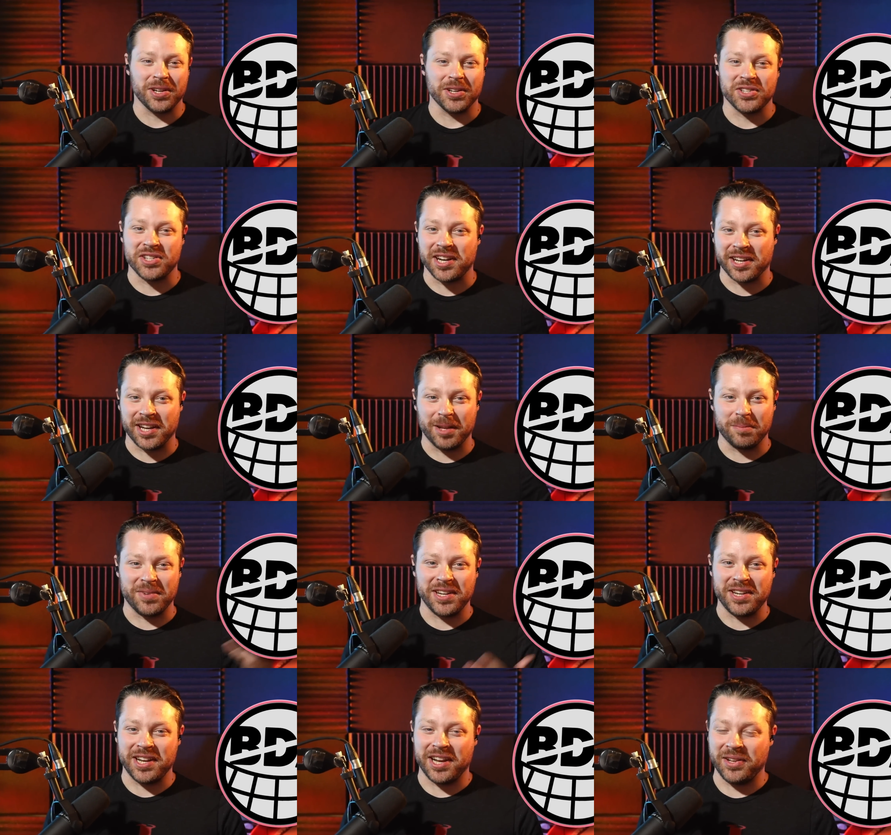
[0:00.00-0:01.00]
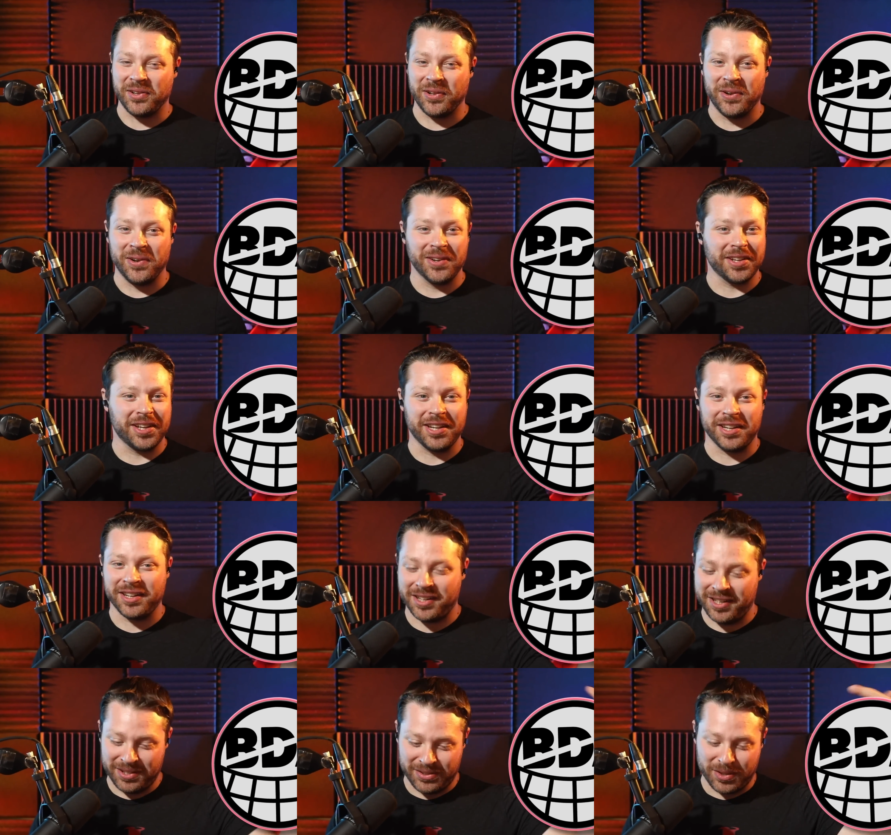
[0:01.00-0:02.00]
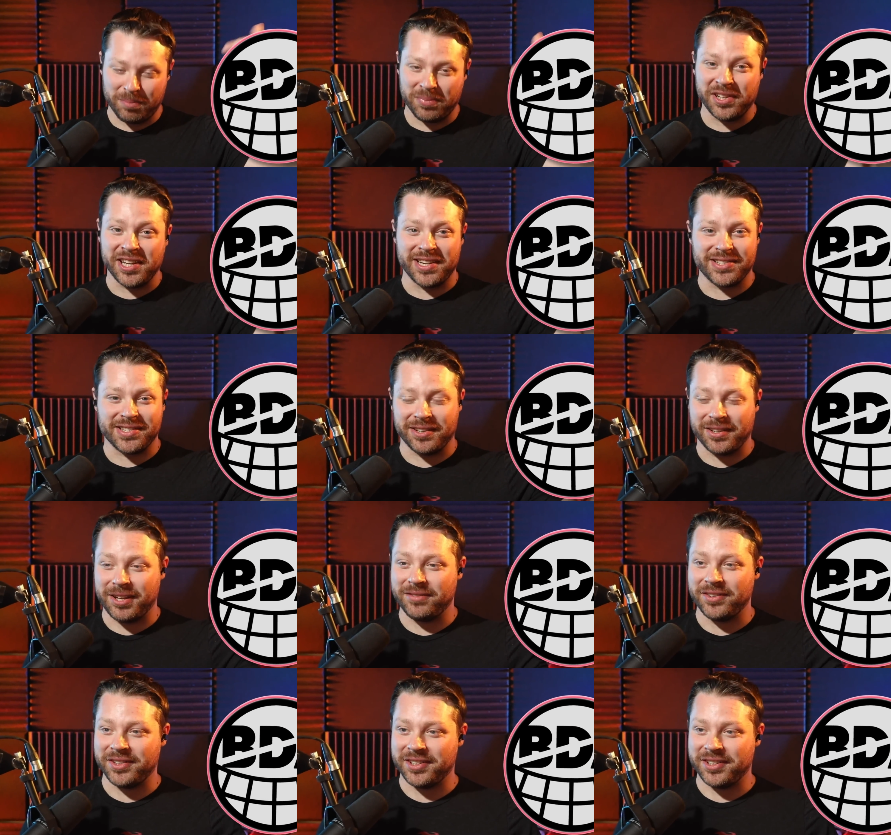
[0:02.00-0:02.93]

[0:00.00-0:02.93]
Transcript: can check out BDA Law in, in the place. I'll have a